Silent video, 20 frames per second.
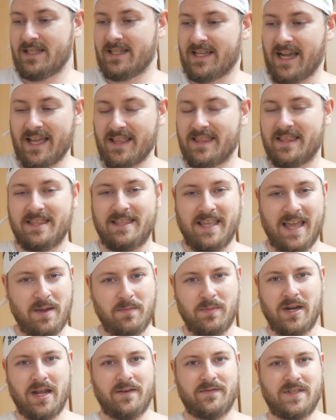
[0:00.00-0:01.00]
God
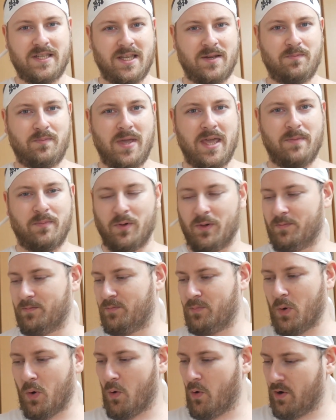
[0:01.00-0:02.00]
damn it, I've seen
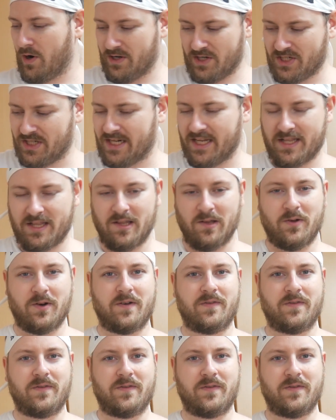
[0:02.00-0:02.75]
people pour a shitload